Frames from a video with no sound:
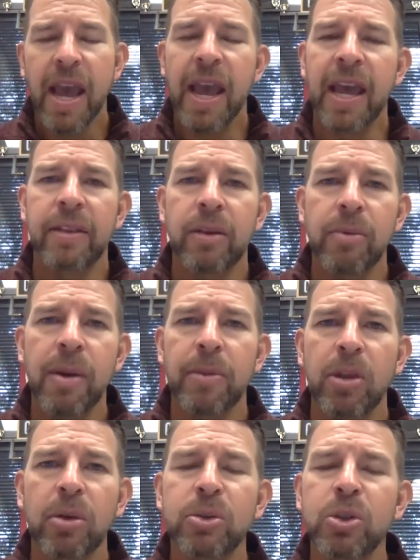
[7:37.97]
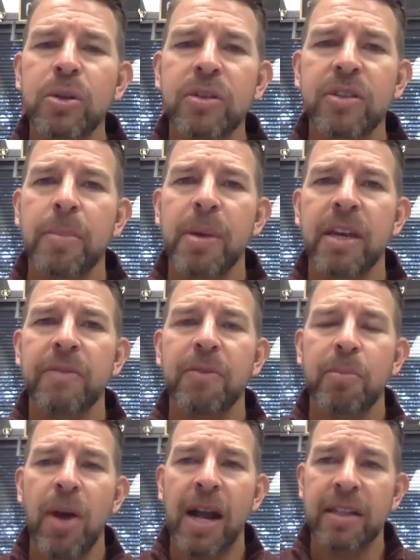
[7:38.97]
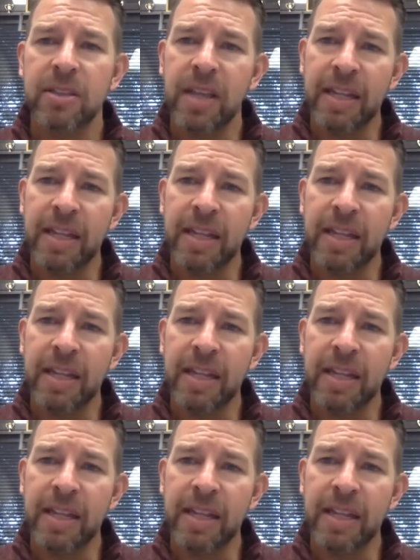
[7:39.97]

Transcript: And remember, those students coming in for practice,